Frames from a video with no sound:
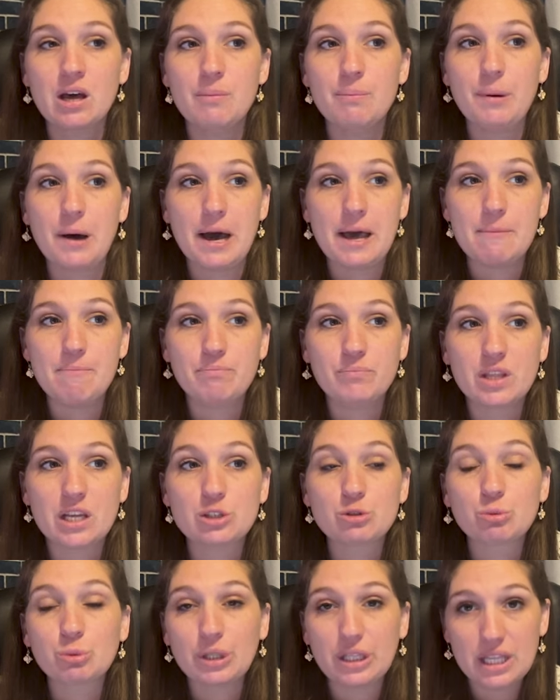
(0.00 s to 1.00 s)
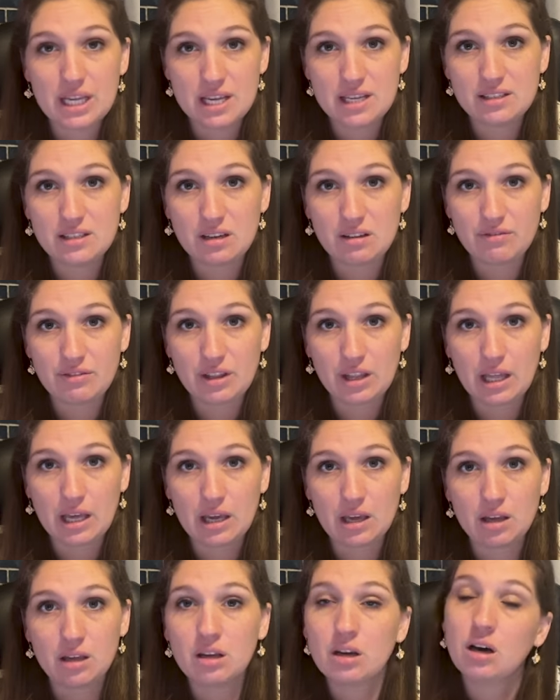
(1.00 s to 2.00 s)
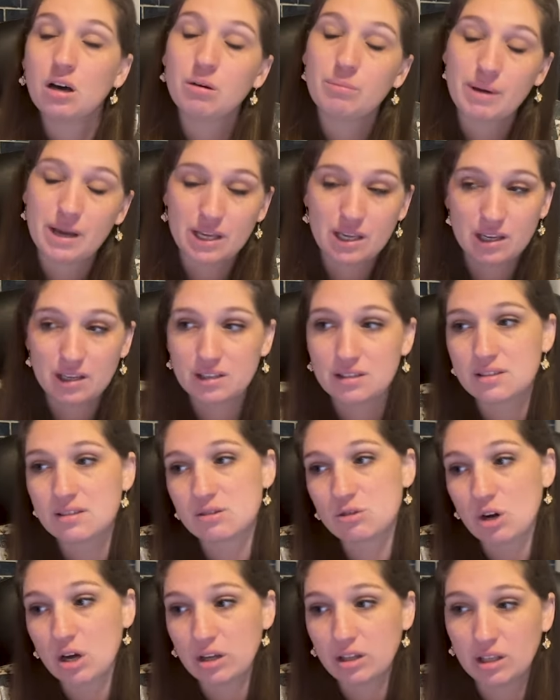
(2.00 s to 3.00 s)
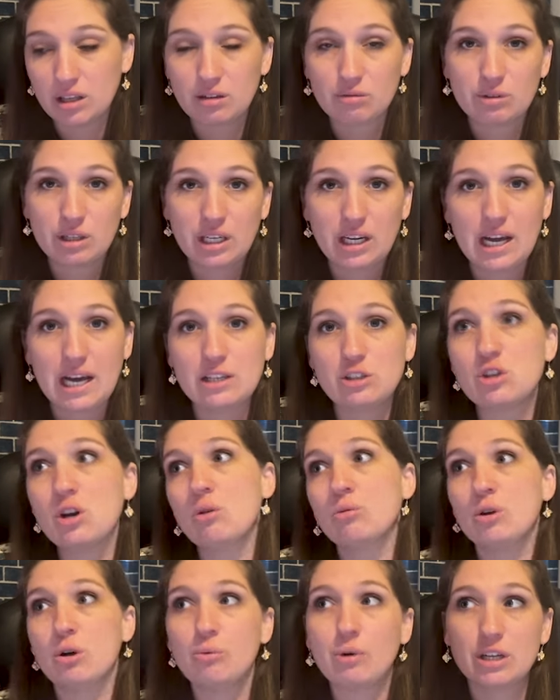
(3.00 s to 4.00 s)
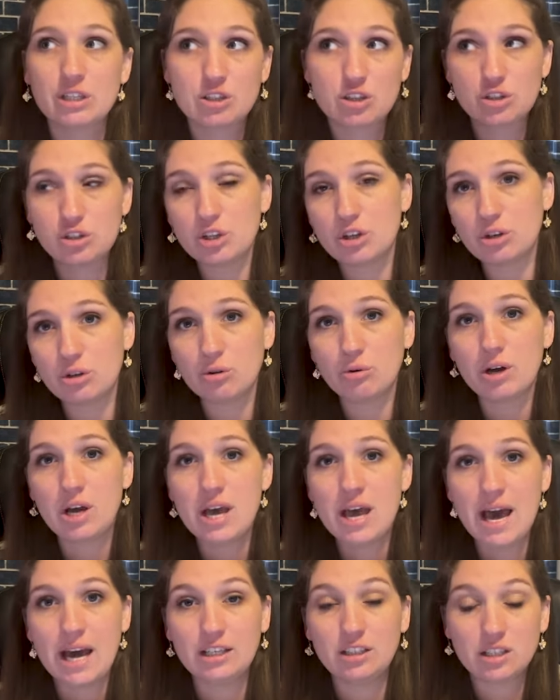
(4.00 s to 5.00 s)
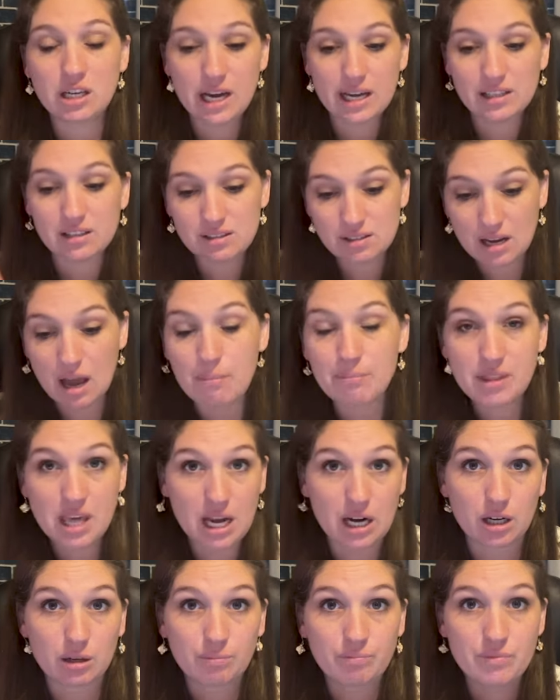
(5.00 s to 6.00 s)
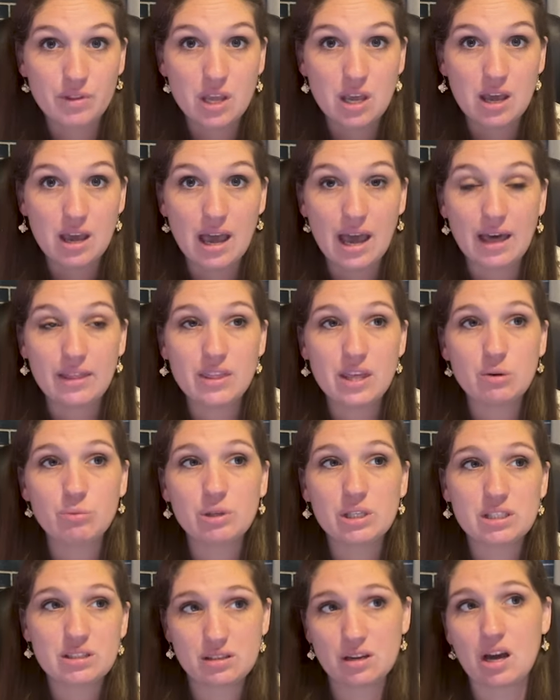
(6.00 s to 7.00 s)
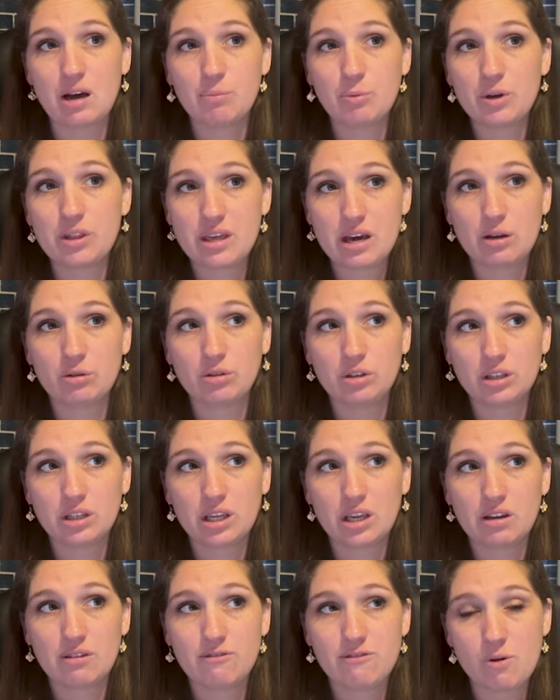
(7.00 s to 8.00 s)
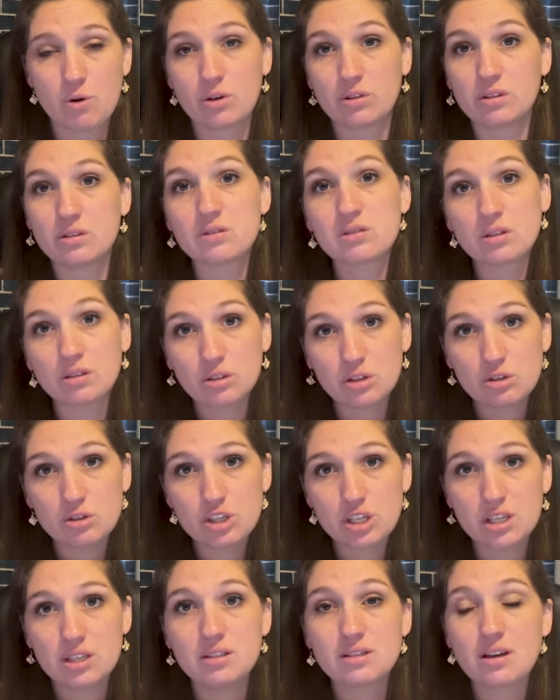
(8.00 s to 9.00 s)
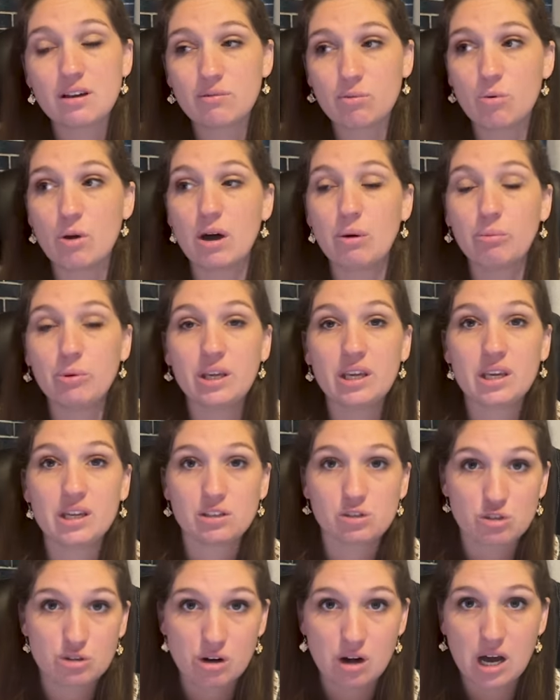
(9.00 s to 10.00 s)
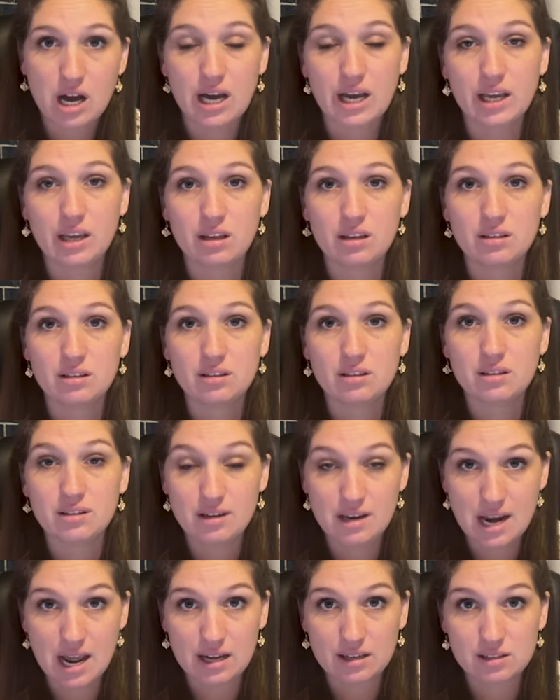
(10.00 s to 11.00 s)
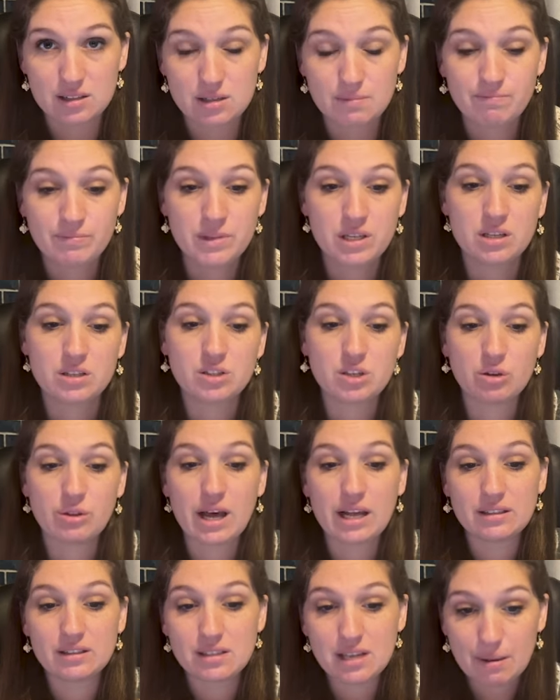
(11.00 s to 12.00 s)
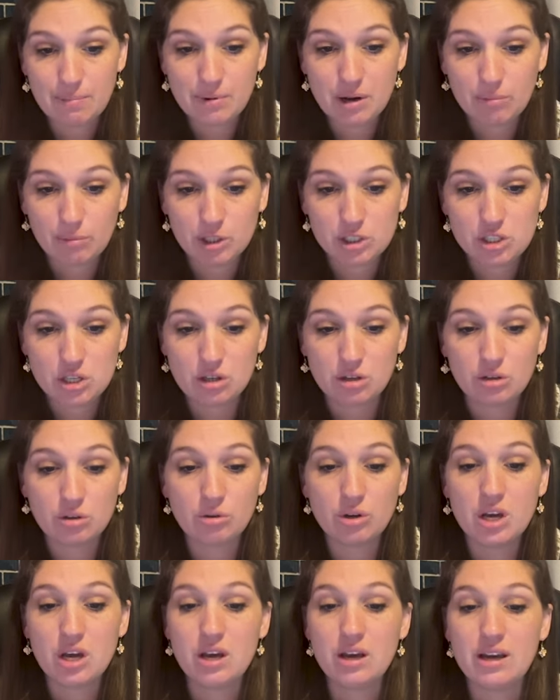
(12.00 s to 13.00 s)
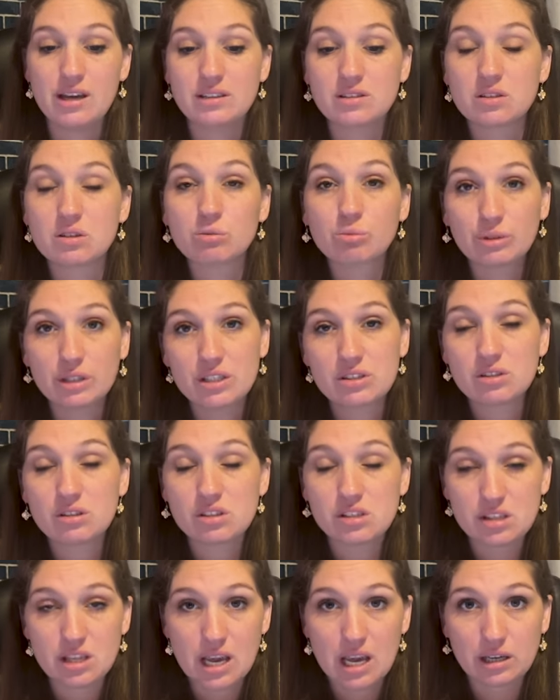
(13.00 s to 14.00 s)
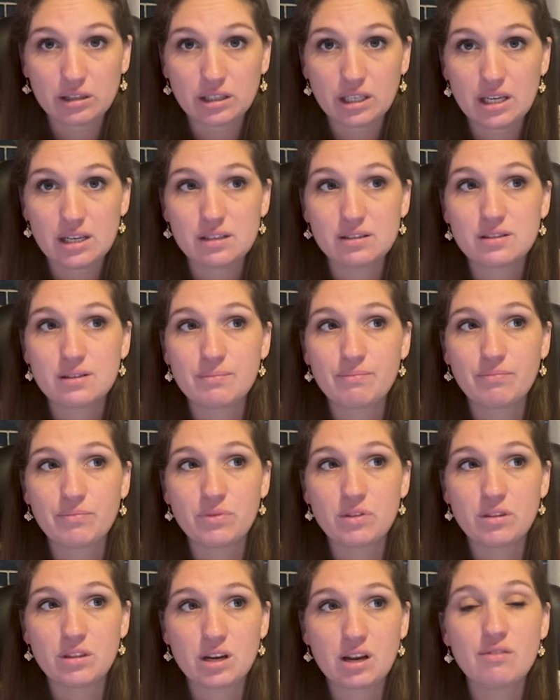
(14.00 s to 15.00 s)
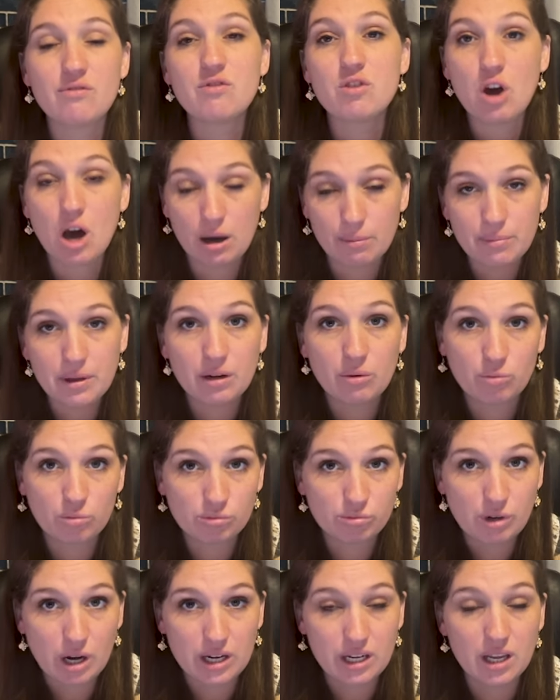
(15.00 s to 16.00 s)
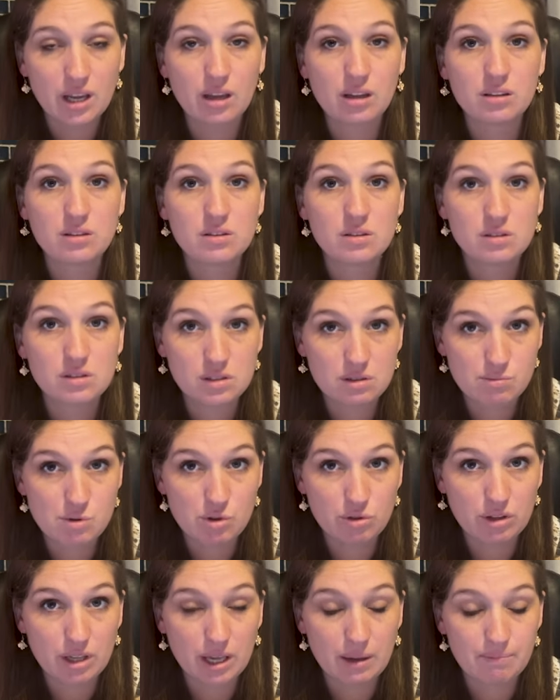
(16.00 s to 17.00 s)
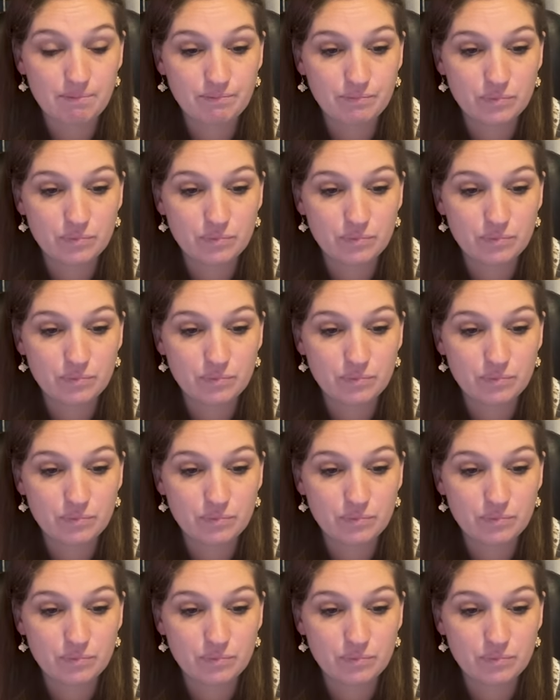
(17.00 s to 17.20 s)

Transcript: But it's really easy to feel like, oh, my kid is struggling in reading. I don't know what to do. And you kind of stop there. And then we stop without looking for the solutions of what we can try next. So that step number two is to research the areas that have not been running smoothly.